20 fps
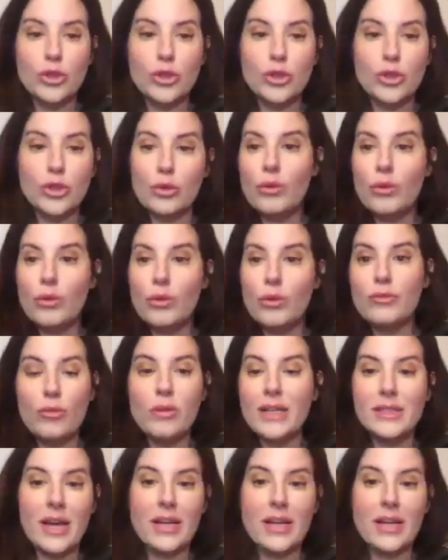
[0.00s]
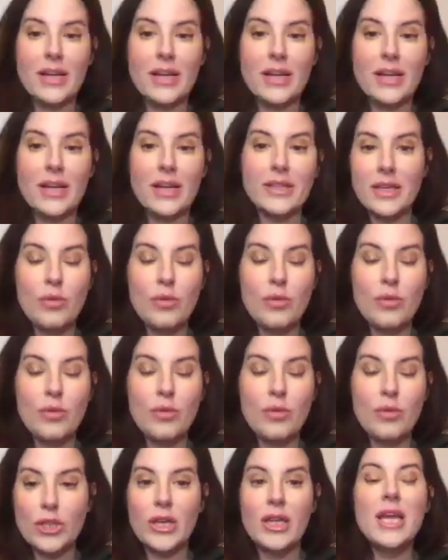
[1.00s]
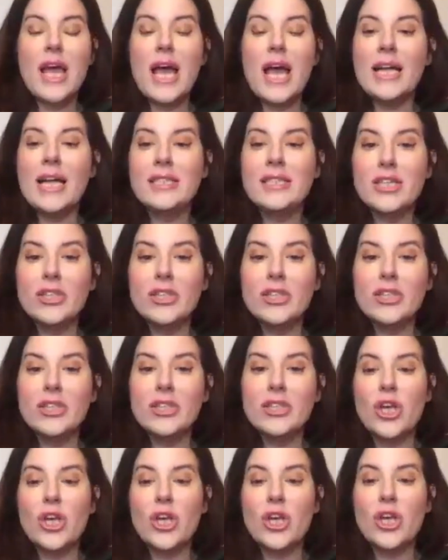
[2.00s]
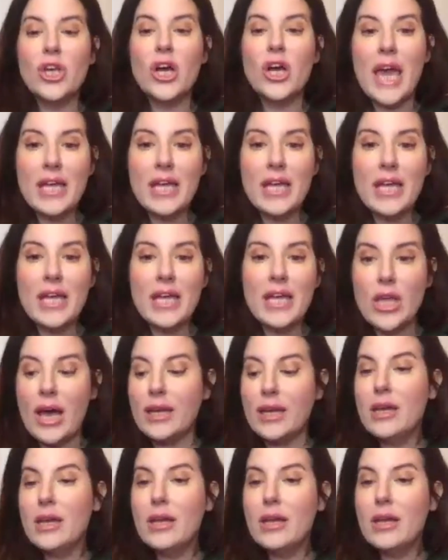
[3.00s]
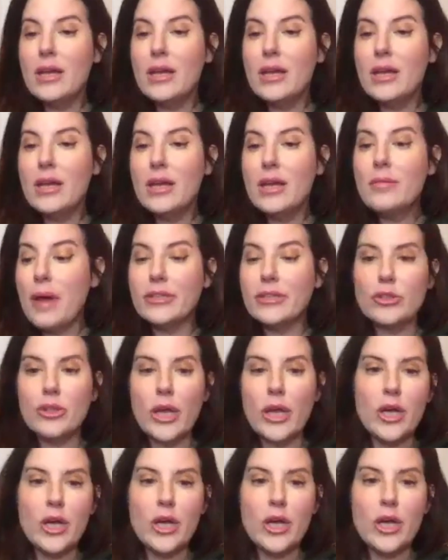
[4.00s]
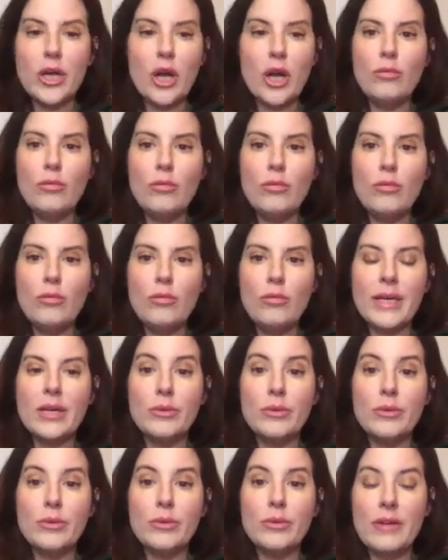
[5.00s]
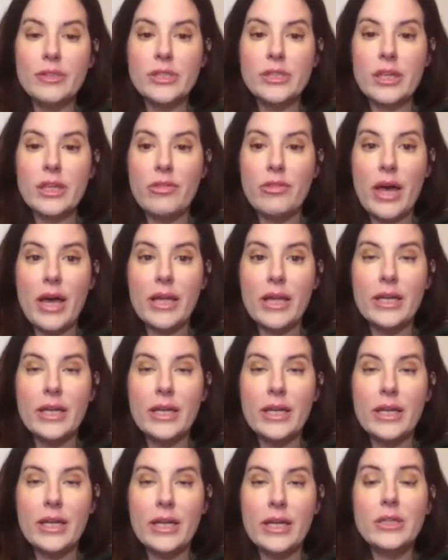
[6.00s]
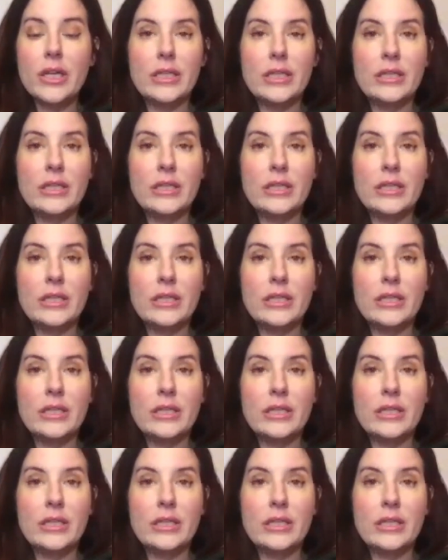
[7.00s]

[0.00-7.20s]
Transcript: We've normalized sex and kids watching it at such a young age that parents are like, oh, my kid would never send that.